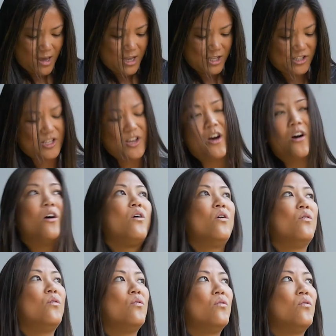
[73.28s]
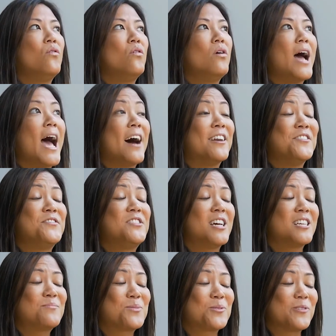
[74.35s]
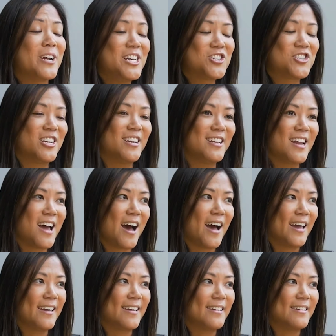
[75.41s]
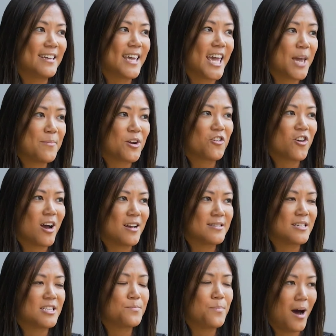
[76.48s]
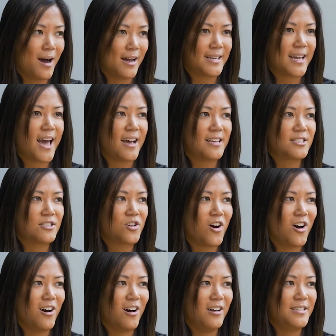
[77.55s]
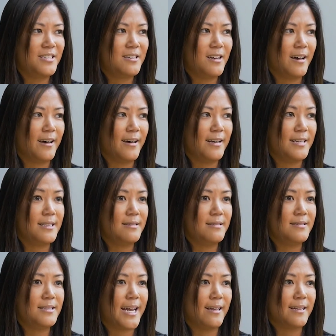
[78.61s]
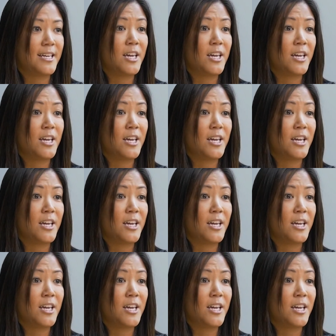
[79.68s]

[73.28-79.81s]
So out of desperation, I came across this podcast called Daily